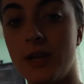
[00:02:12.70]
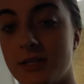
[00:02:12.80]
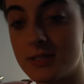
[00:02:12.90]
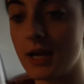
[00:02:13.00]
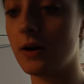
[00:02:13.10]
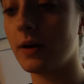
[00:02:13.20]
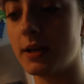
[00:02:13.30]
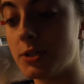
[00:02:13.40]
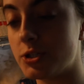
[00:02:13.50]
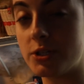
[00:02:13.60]
days now and
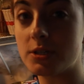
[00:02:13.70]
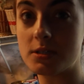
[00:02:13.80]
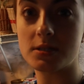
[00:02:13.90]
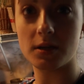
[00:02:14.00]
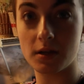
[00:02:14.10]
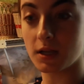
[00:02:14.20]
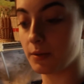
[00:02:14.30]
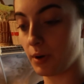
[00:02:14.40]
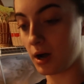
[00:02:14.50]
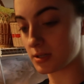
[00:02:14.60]
it's just
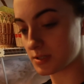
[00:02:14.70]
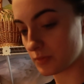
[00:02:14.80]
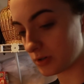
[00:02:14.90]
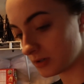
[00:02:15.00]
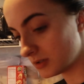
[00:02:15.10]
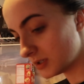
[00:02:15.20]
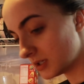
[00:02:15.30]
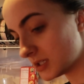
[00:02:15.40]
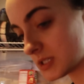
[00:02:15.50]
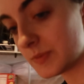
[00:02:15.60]
impossible.
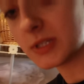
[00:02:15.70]
It's